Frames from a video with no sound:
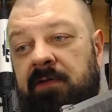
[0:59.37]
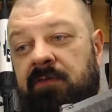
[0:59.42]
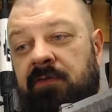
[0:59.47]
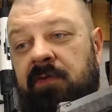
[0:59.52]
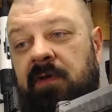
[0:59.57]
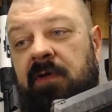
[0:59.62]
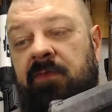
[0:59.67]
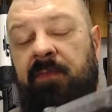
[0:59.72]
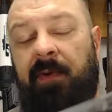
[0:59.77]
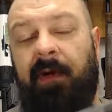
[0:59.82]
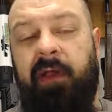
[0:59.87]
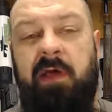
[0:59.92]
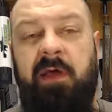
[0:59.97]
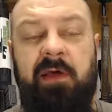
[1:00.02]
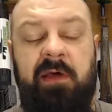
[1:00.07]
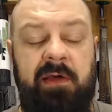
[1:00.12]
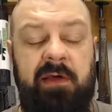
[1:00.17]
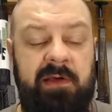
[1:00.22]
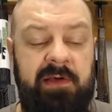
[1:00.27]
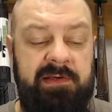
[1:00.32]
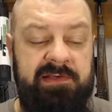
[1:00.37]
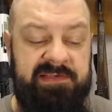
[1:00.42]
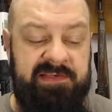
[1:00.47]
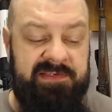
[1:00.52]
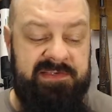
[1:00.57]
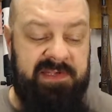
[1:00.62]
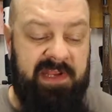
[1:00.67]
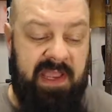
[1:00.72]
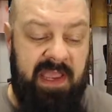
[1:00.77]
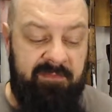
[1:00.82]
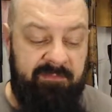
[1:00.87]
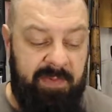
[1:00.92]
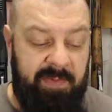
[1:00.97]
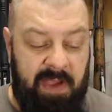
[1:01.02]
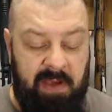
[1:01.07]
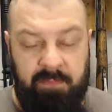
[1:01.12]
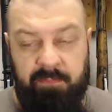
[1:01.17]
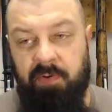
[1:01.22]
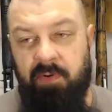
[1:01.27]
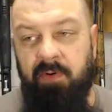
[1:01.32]
So it has about a 6.5
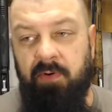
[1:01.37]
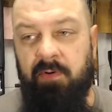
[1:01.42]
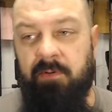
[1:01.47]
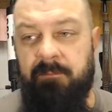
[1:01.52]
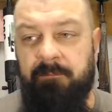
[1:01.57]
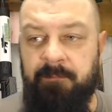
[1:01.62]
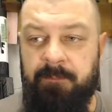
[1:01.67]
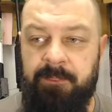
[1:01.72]
pound pull.